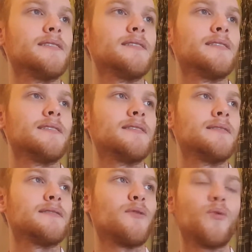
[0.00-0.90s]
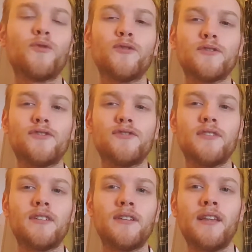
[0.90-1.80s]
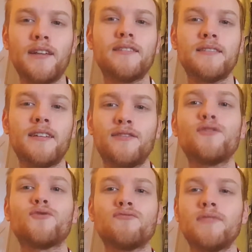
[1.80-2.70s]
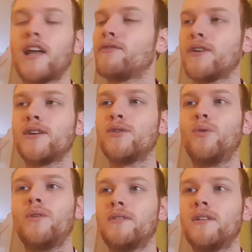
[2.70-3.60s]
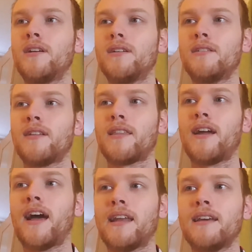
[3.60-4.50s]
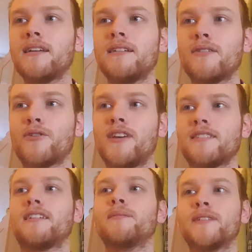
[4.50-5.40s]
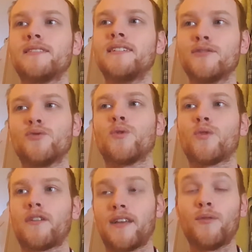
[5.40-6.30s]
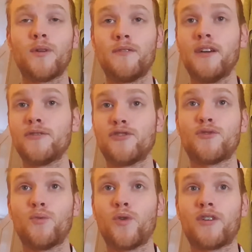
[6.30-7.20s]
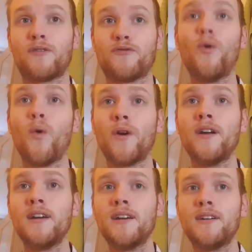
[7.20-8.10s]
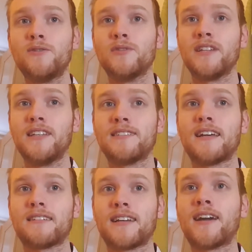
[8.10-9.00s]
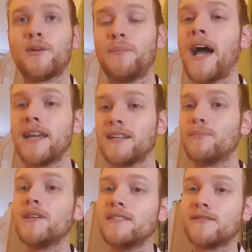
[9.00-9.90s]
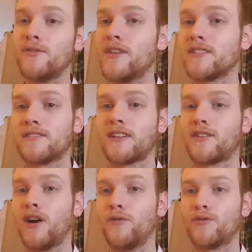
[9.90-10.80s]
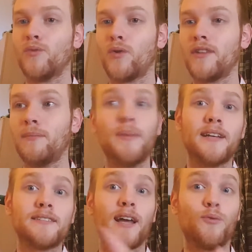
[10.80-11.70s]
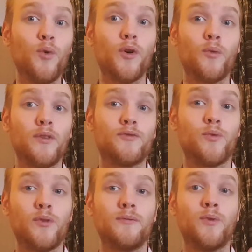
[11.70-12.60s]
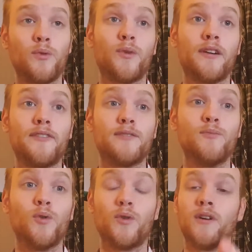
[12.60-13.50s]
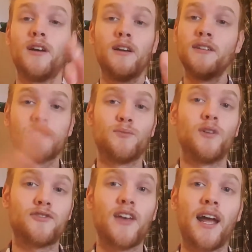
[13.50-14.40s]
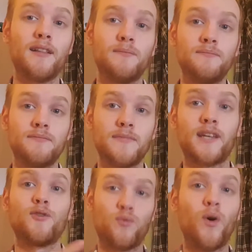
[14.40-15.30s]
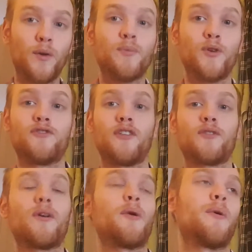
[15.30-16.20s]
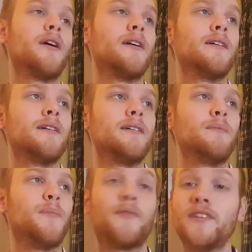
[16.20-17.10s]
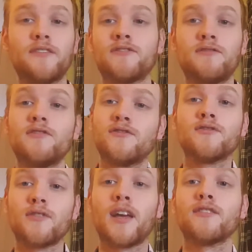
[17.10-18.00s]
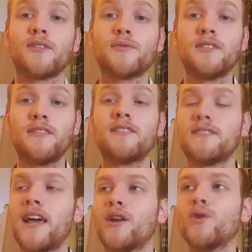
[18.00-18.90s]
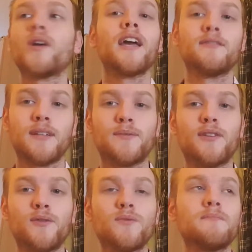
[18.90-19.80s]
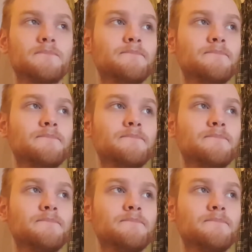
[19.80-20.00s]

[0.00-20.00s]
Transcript: So the Warfronts, that's fucking cool. Like, they're adding RTS elements into World of Warcraft. I would have loved just a Warcraft 4 released as like a companion piece to this that covers more the big scale war, whereas World of Warcraft is more small scale, like you're one person on the ground. But this is an okay substitute.